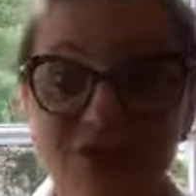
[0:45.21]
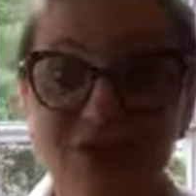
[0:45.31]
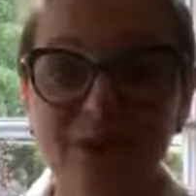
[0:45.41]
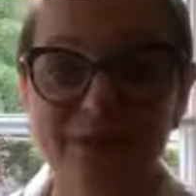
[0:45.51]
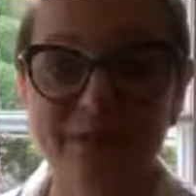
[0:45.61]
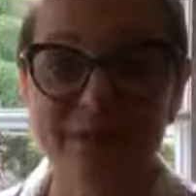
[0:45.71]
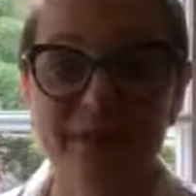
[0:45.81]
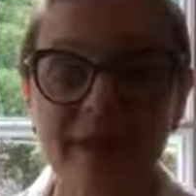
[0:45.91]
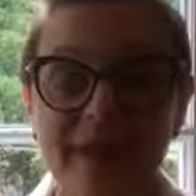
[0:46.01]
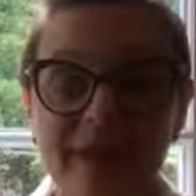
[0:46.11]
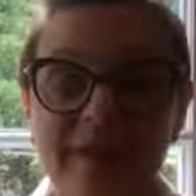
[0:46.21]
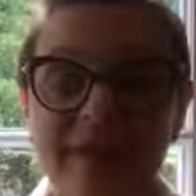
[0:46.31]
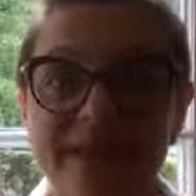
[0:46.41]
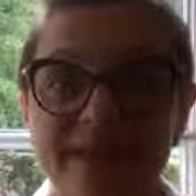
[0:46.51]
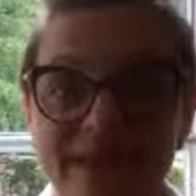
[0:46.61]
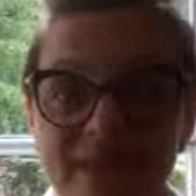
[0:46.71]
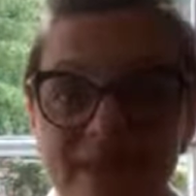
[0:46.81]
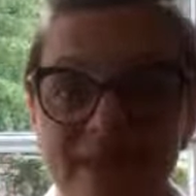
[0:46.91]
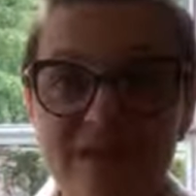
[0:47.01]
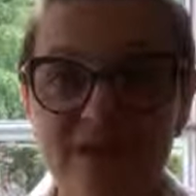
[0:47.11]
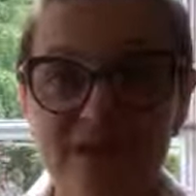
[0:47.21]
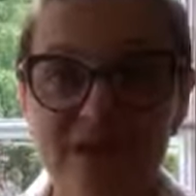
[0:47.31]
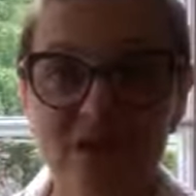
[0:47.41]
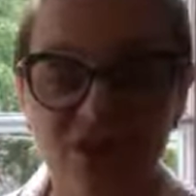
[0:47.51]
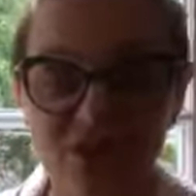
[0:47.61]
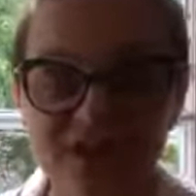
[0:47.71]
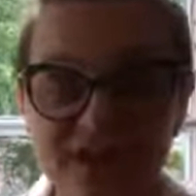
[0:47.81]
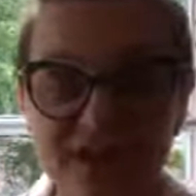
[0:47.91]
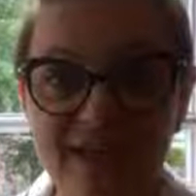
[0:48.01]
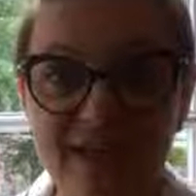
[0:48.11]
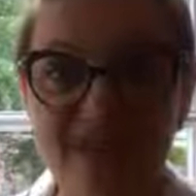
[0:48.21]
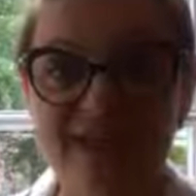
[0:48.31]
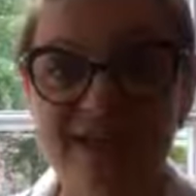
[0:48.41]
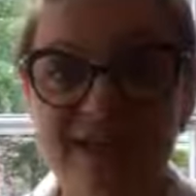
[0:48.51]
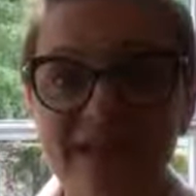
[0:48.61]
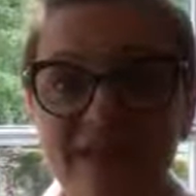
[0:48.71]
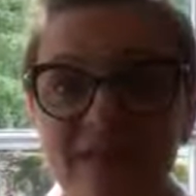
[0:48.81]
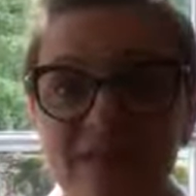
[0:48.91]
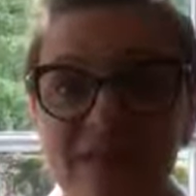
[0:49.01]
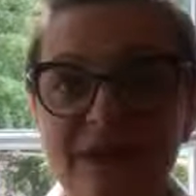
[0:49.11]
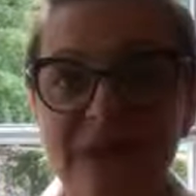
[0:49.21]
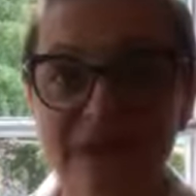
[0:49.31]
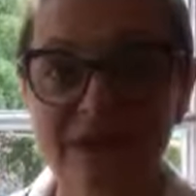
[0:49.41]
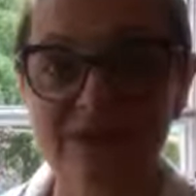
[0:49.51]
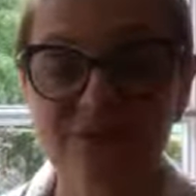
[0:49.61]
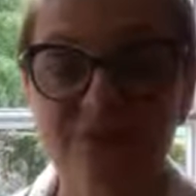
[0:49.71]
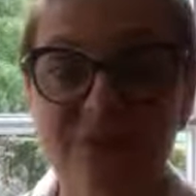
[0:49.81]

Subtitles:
know me, my name is Iwona Grochowska and I am a life